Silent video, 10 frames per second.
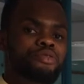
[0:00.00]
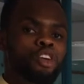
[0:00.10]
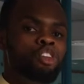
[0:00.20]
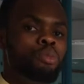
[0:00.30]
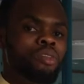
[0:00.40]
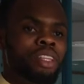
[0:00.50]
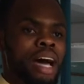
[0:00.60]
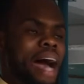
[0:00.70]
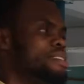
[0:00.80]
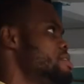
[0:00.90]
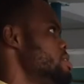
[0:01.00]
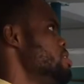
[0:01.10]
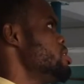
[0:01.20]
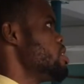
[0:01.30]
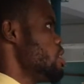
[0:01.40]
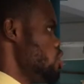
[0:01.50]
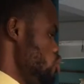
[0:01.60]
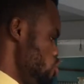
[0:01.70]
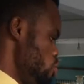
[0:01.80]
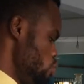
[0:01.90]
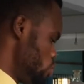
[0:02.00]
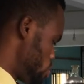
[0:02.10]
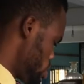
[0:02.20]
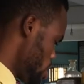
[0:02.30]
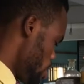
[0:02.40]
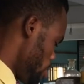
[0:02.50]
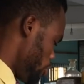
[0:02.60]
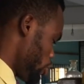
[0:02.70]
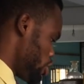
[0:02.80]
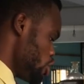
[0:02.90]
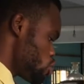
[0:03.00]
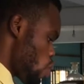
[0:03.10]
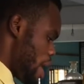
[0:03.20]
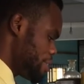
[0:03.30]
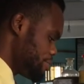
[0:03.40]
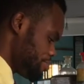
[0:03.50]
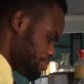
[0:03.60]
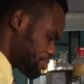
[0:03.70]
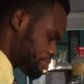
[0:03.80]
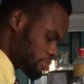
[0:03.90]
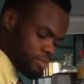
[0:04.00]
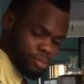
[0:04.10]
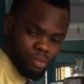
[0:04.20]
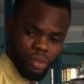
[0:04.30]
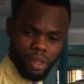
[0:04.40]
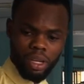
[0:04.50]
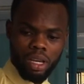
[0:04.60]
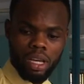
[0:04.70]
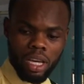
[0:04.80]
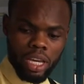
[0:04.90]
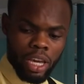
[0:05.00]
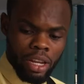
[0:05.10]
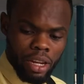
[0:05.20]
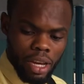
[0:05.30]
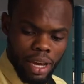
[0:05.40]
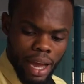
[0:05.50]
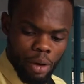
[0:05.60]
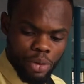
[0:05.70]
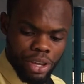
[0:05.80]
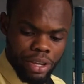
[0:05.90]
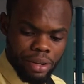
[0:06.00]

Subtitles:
volume of the acid used. But for this one, again, I will